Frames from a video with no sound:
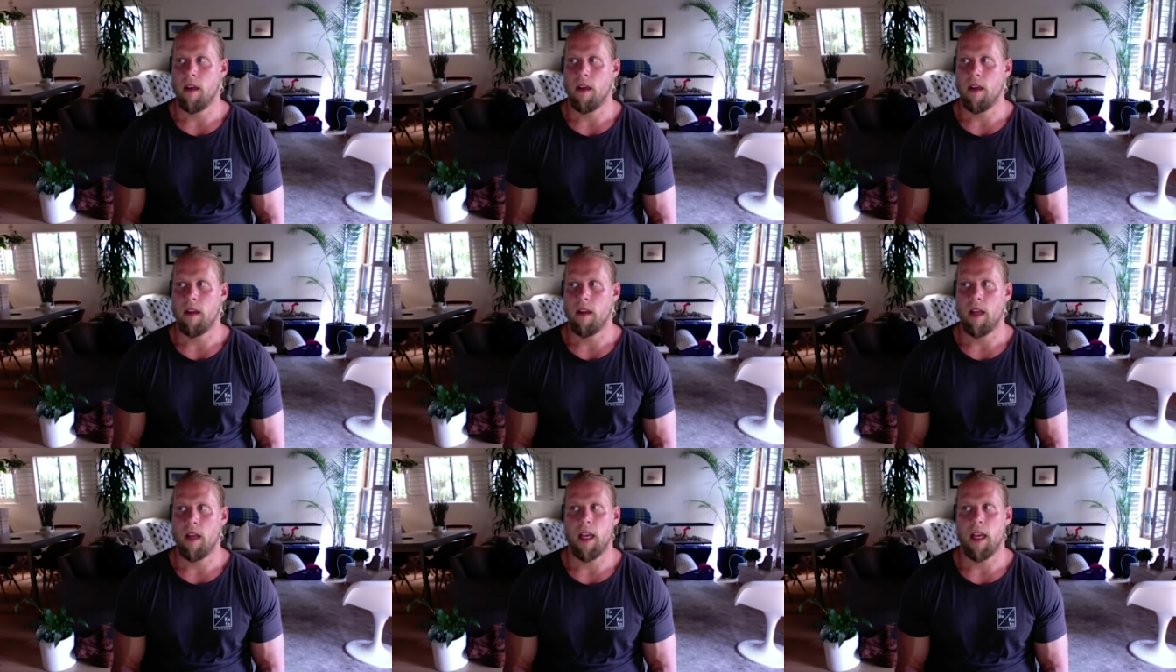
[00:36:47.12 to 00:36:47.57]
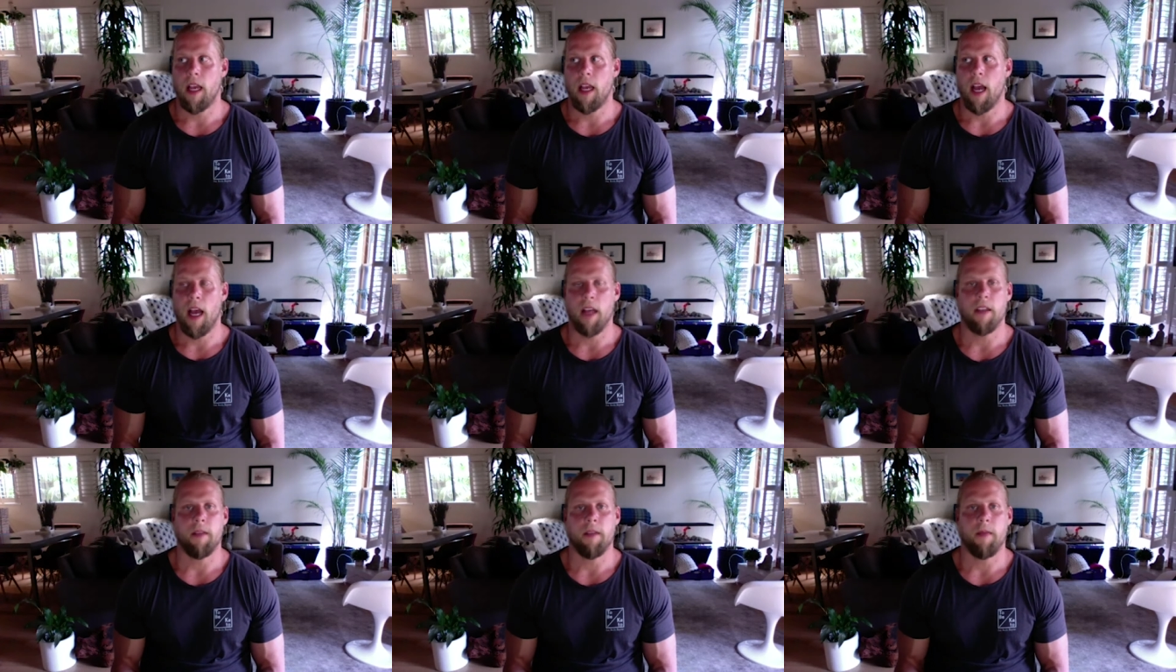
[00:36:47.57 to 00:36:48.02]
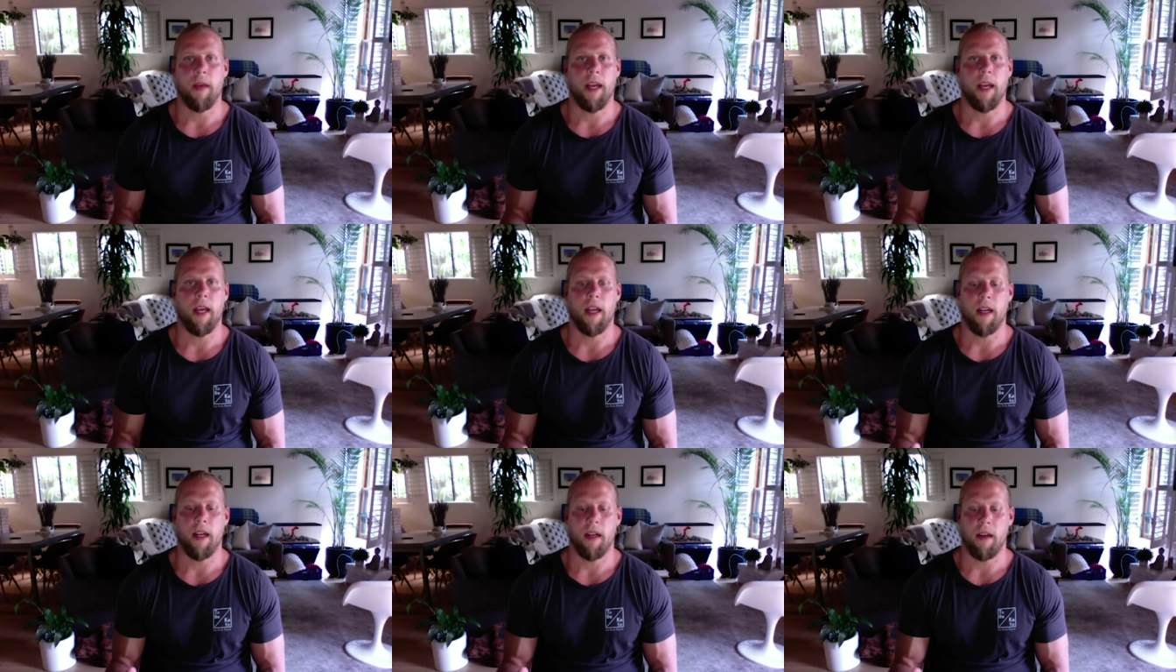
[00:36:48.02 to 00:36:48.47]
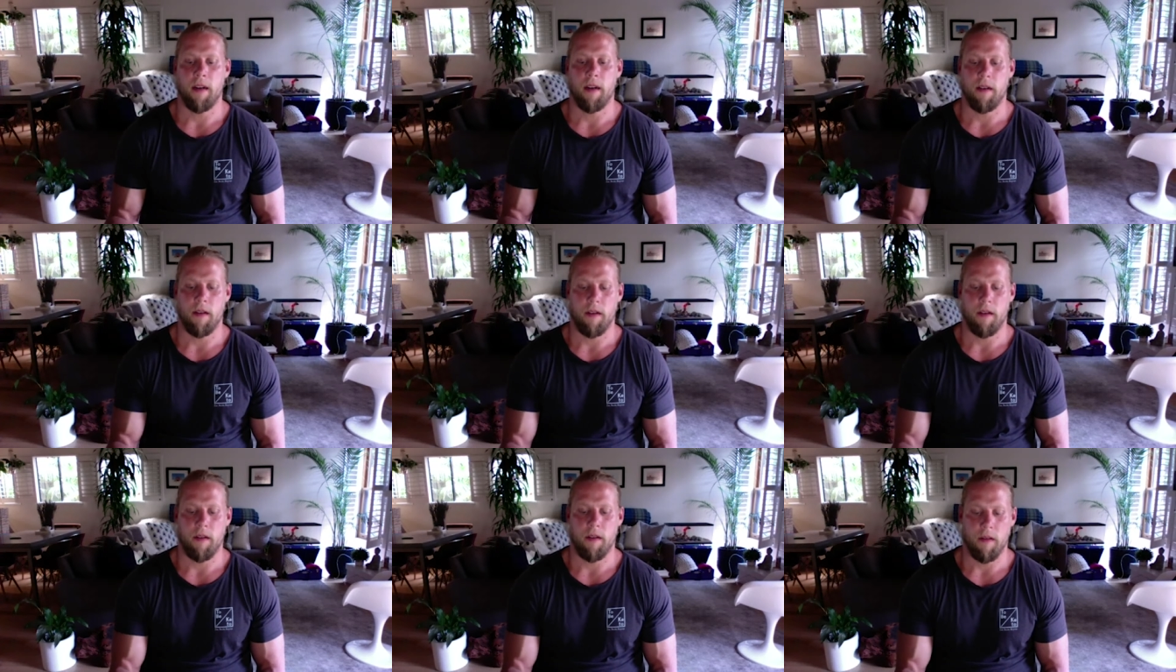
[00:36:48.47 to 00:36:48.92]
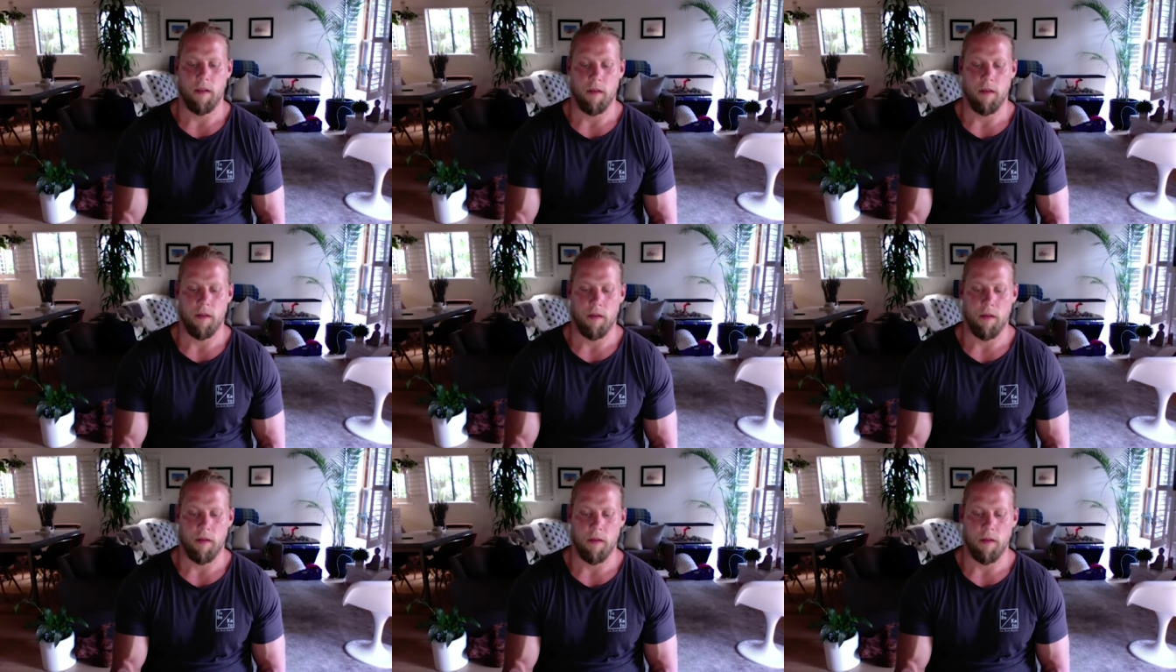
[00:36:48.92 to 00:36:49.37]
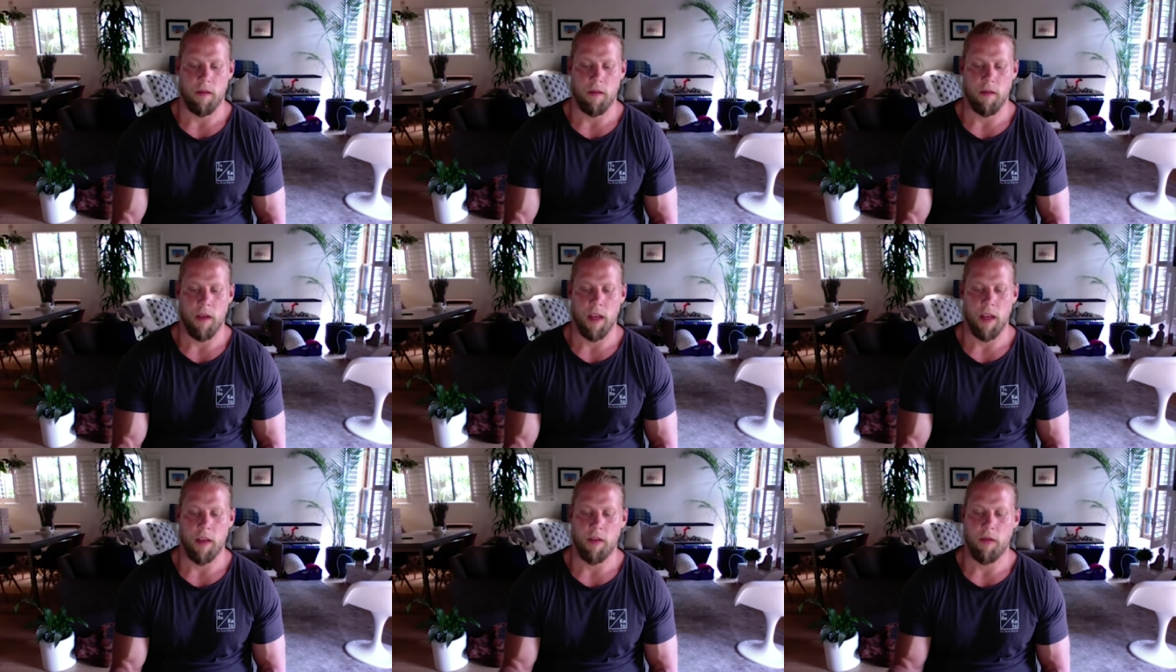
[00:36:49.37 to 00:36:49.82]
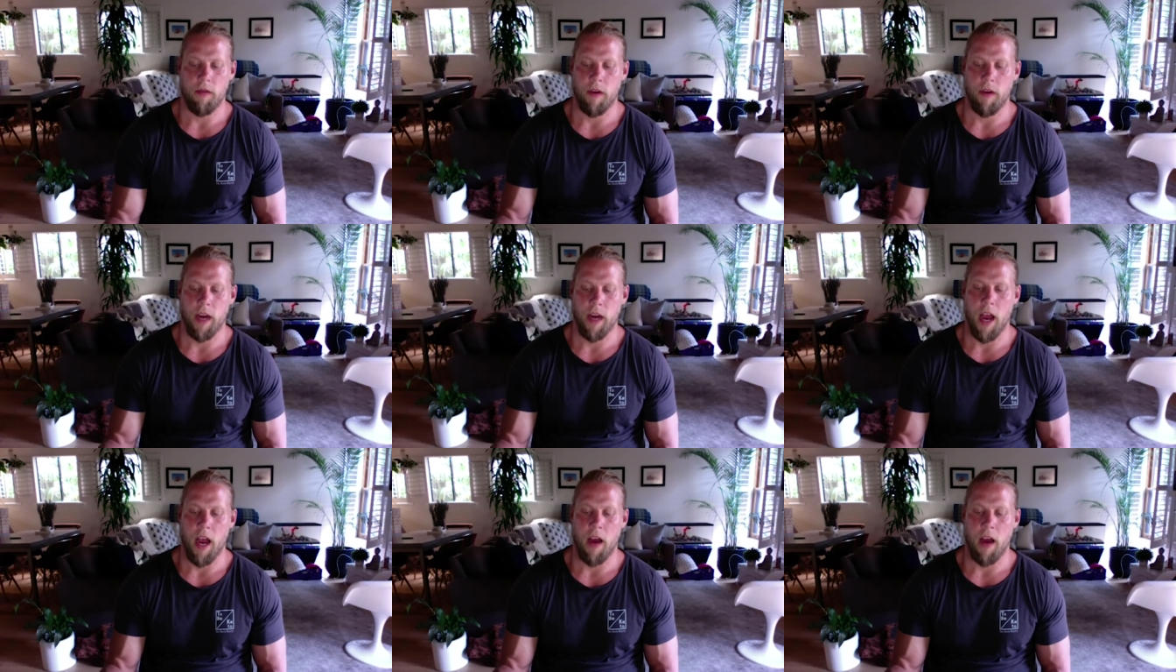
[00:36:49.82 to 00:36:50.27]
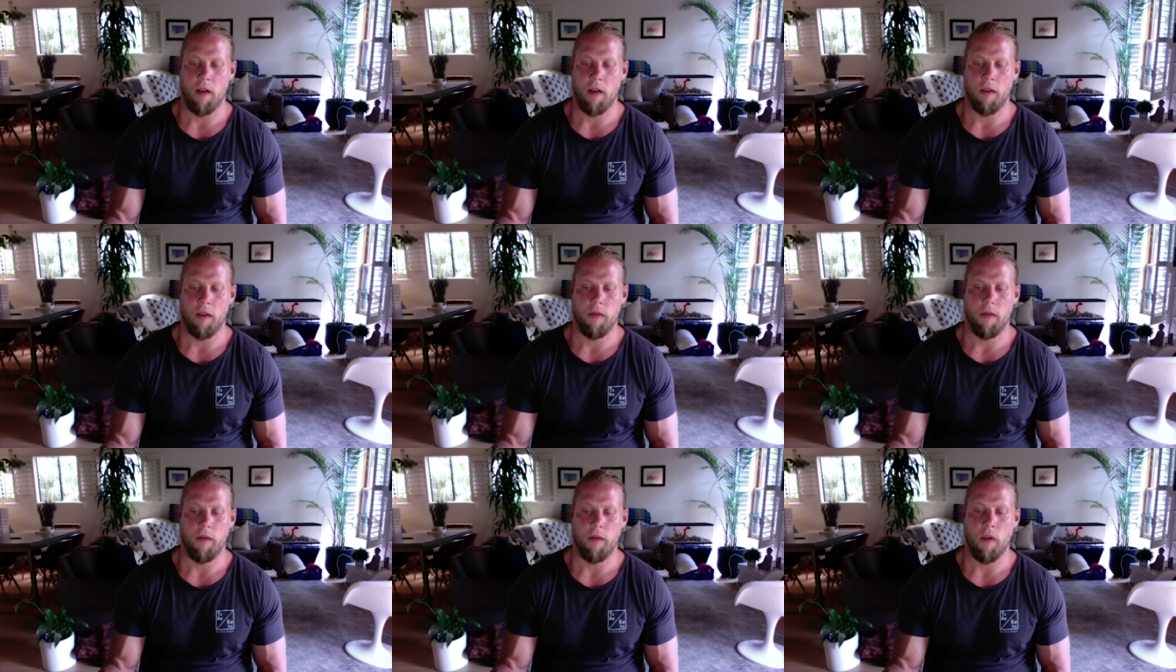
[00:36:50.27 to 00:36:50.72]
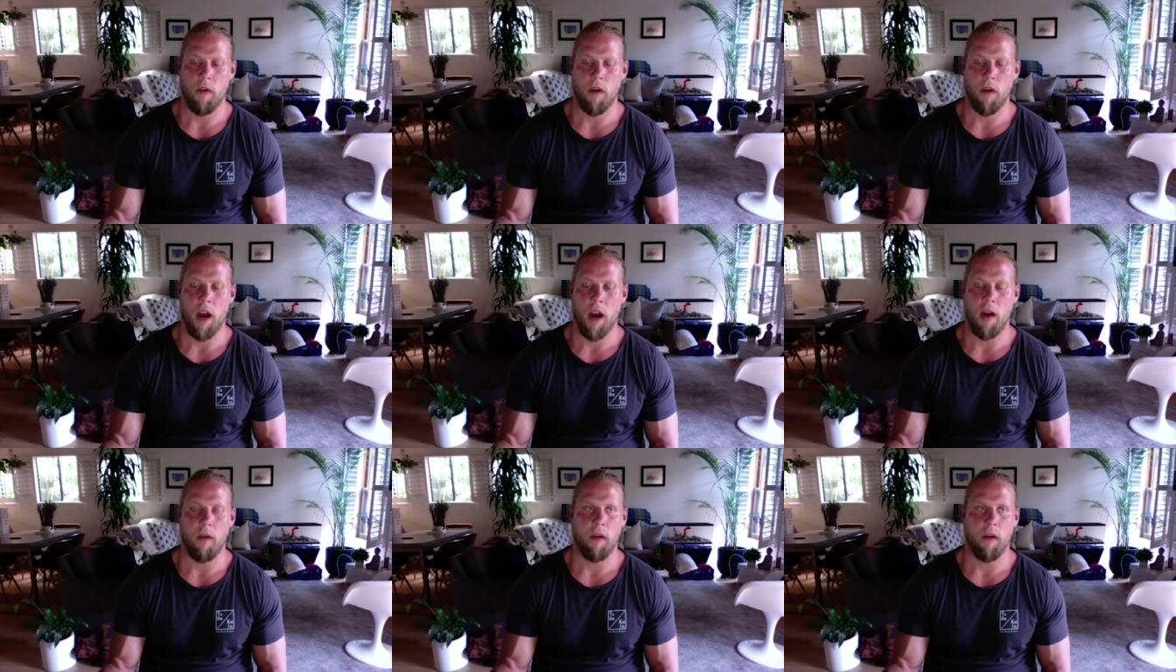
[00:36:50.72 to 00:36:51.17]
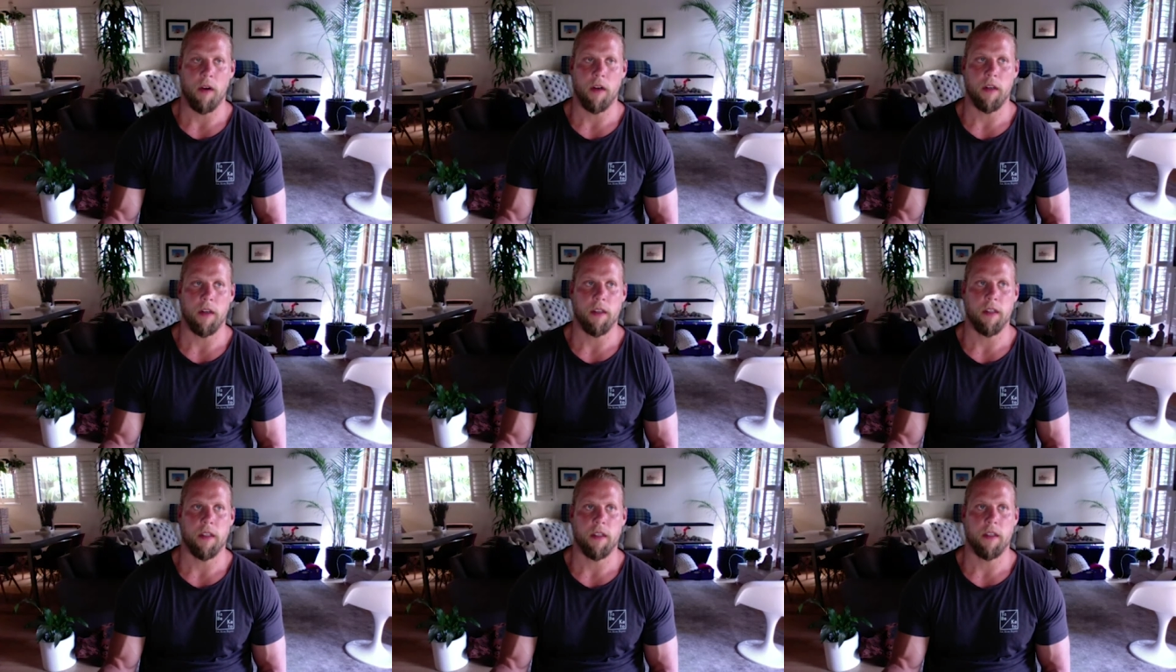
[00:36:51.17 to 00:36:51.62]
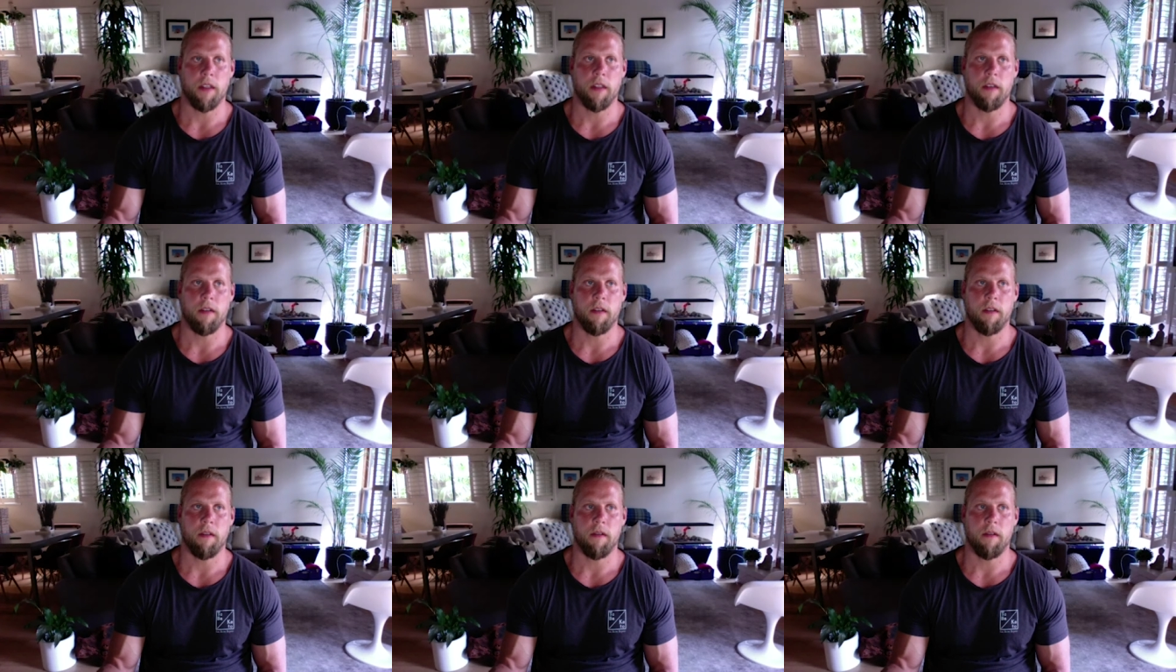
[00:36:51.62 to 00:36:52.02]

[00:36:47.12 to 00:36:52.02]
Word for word: like I'll spend like three out four hours,